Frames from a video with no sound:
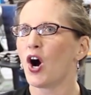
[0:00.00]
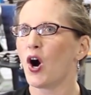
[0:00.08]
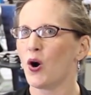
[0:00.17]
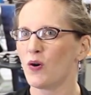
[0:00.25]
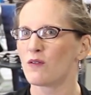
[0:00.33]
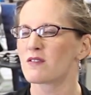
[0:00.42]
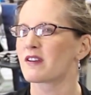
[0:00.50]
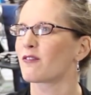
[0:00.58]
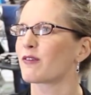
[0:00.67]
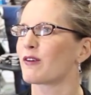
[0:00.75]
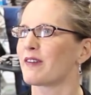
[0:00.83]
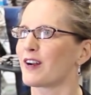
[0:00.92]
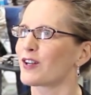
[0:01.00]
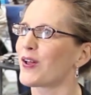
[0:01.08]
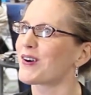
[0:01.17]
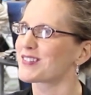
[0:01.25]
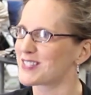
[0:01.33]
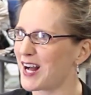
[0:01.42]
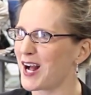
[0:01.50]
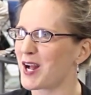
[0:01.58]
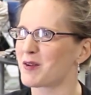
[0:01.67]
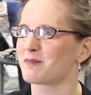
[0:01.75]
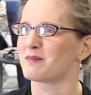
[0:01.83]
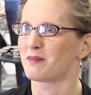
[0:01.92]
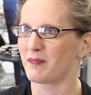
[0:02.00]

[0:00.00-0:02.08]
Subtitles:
owned for a very long time